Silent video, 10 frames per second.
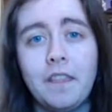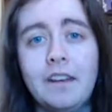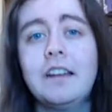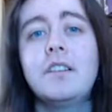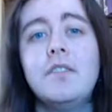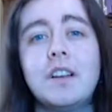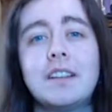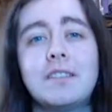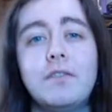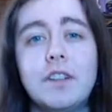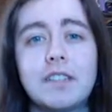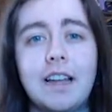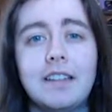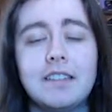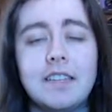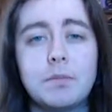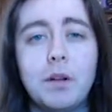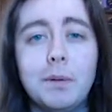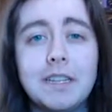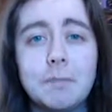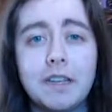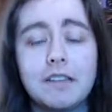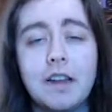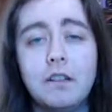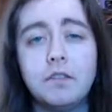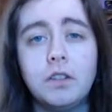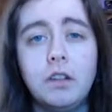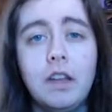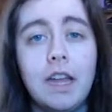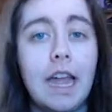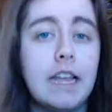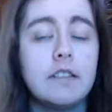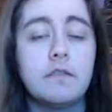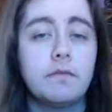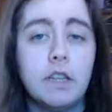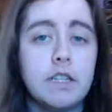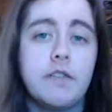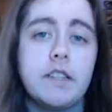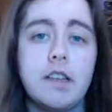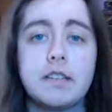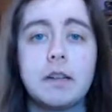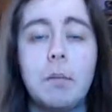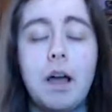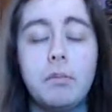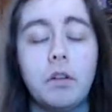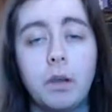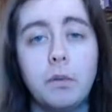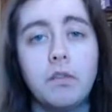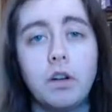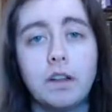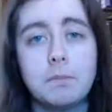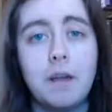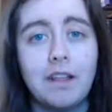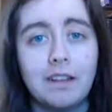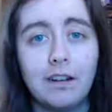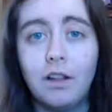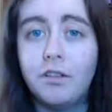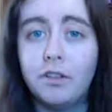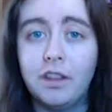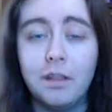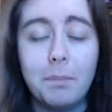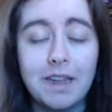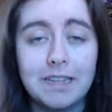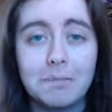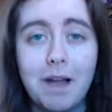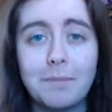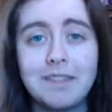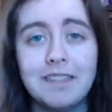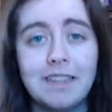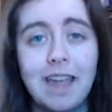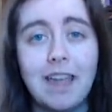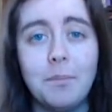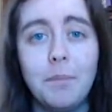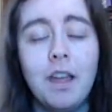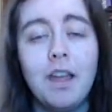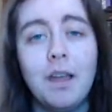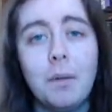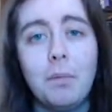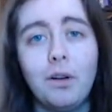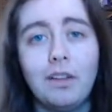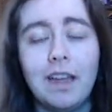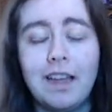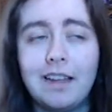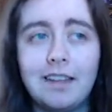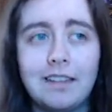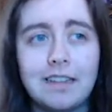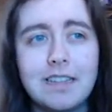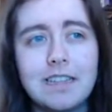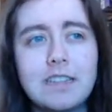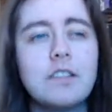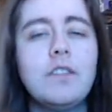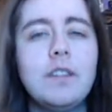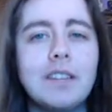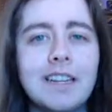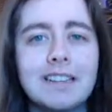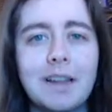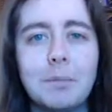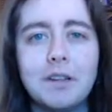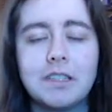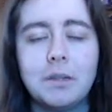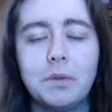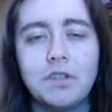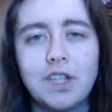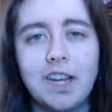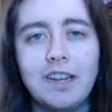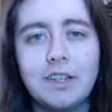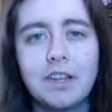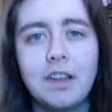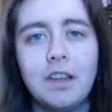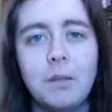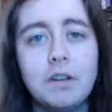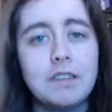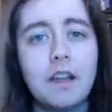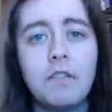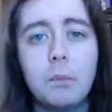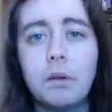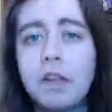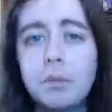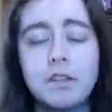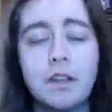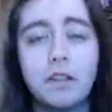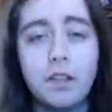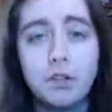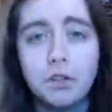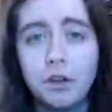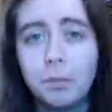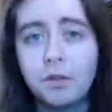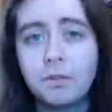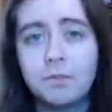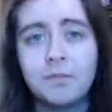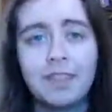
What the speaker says: The lack of verticality is probably its biggest downfall. It's a fantastic map, don't get me wrong. It's better than a lot of other base maps in the game. But yeah, there's a few things I personally would have changed, but it's definitely playable, definitely enjoyable.